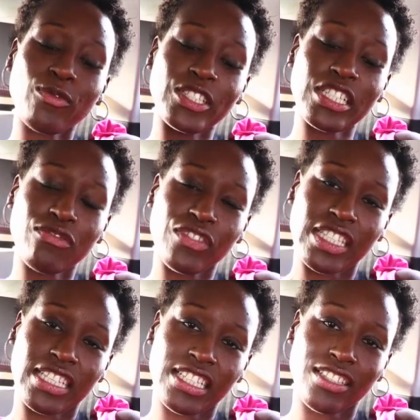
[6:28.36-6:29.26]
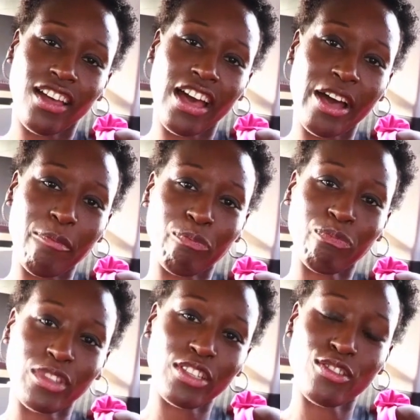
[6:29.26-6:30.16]
Just visited
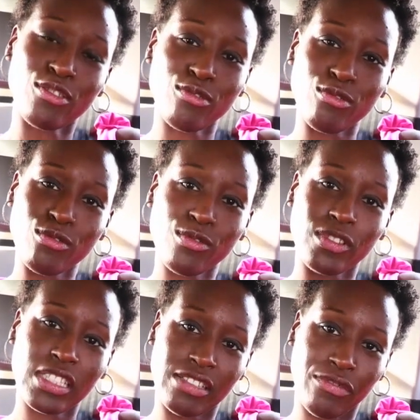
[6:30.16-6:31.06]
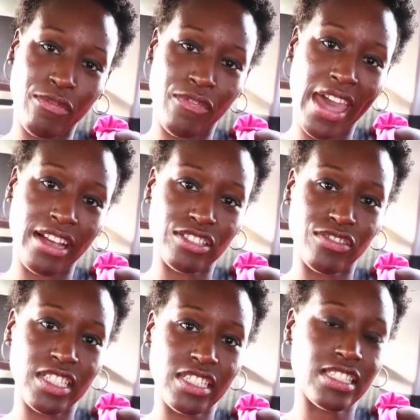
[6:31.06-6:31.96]
2 different
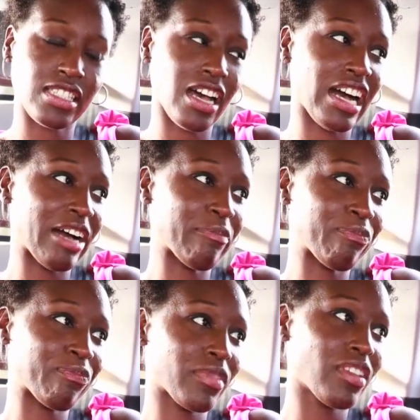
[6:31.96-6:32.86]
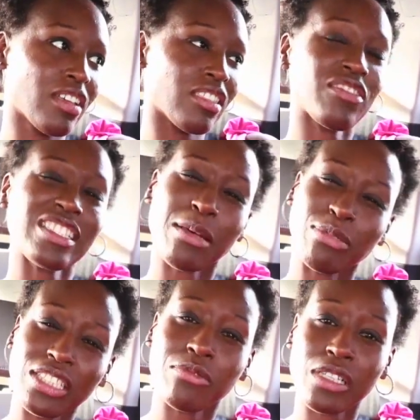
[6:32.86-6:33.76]
factories. The
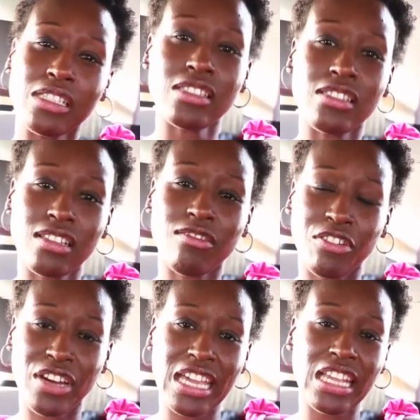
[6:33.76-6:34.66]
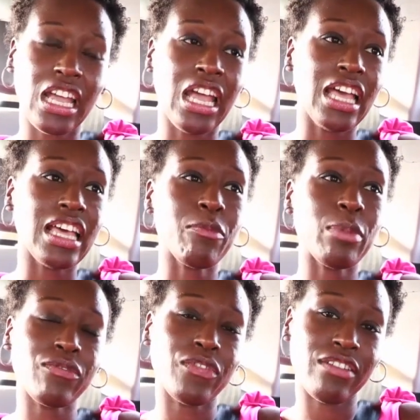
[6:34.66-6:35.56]
reception was great,
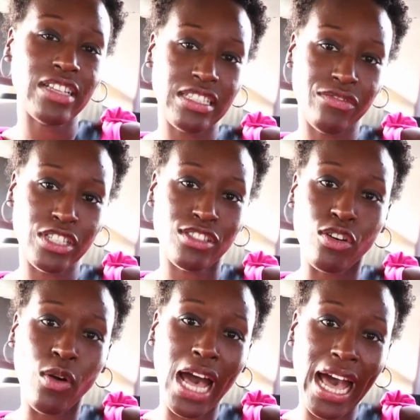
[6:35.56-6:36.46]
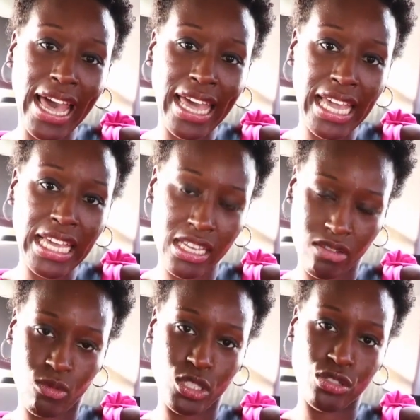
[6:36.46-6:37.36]
but very different. So I
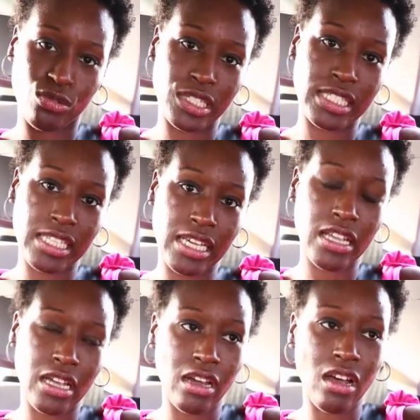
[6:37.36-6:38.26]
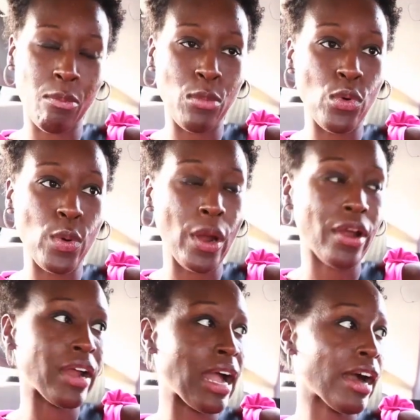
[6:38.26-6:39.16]
was sourcing
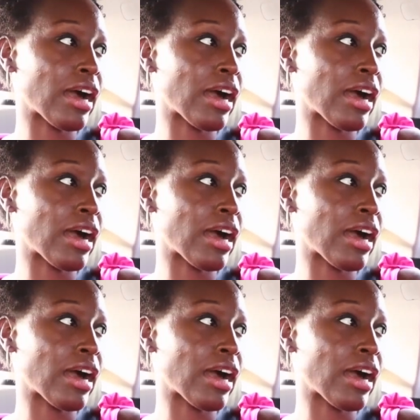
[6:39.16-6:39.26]
more